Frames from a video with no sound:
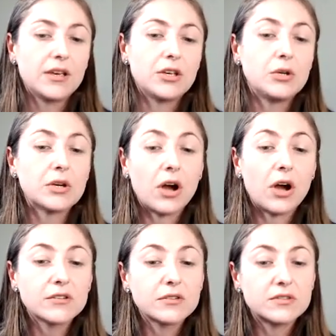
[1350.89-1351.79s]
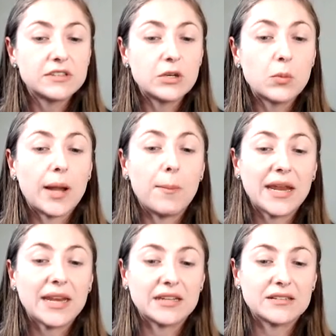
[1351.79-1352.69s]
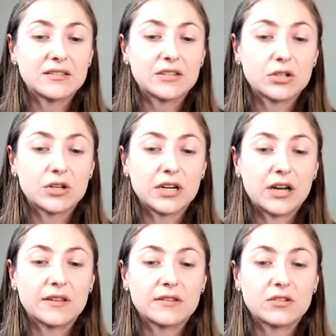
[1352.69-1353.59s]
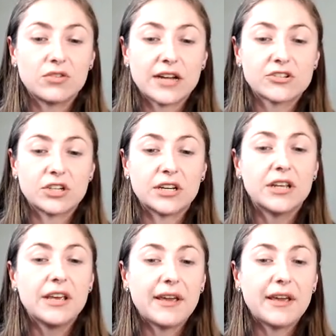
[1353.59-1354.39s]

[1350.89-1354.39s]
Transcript: You can also see when maintenance is occurring on this attraction,